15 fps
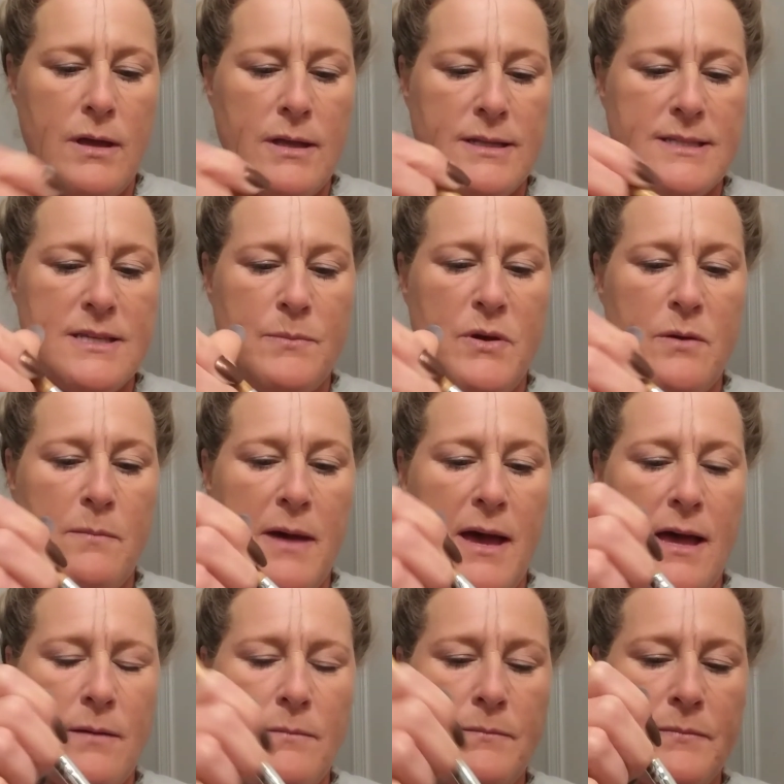to put
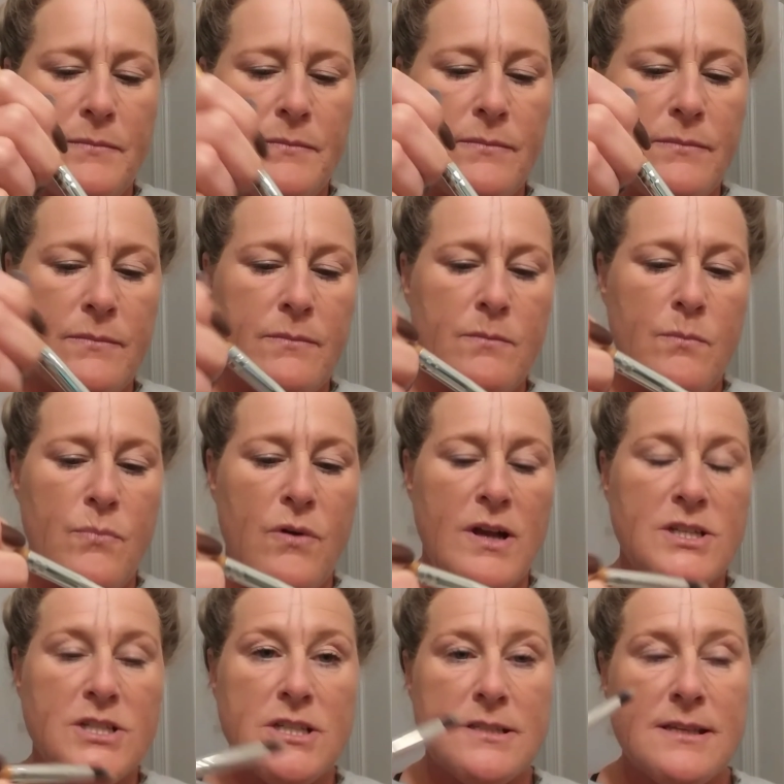my
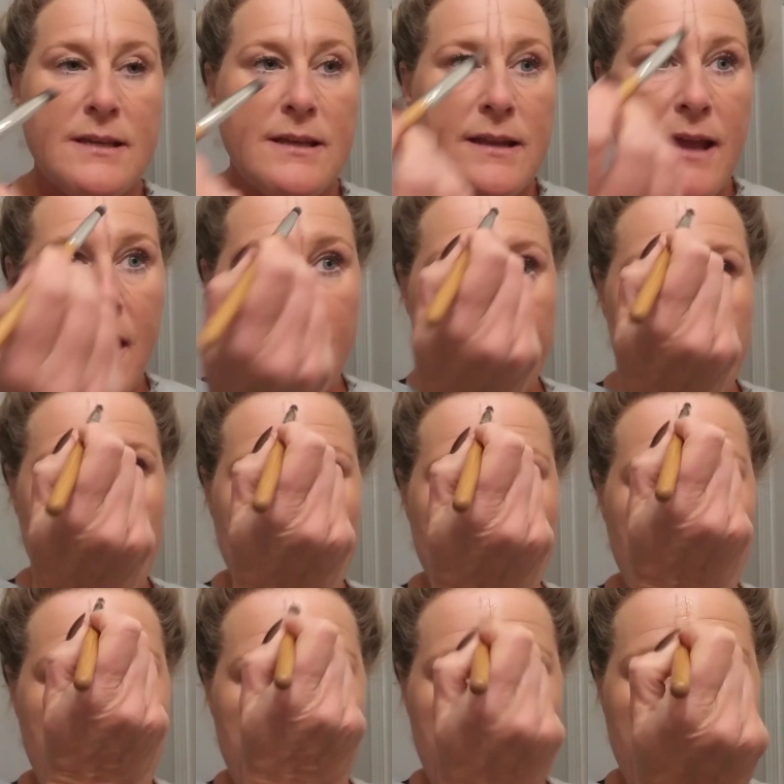brushes in
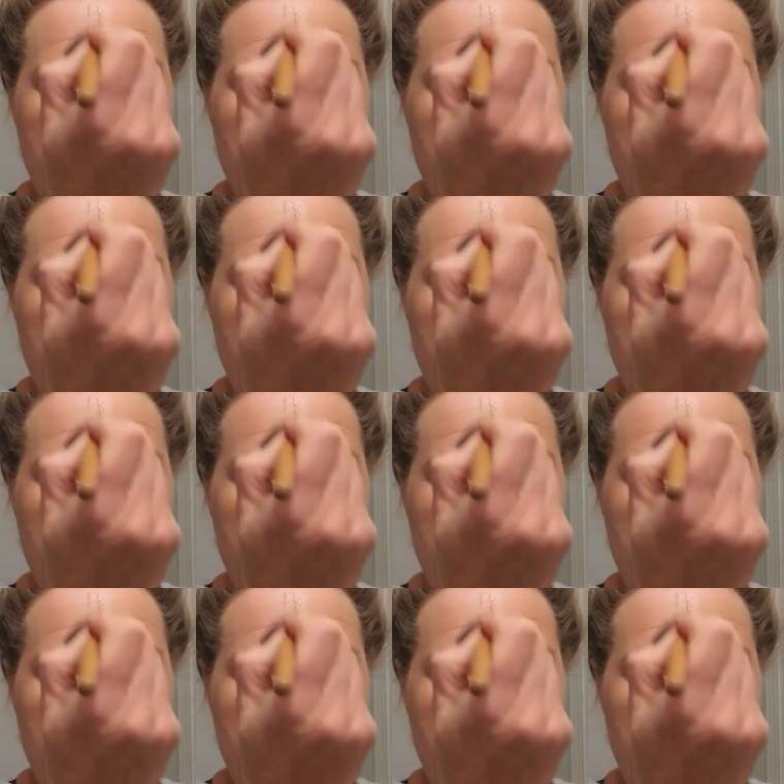afterward.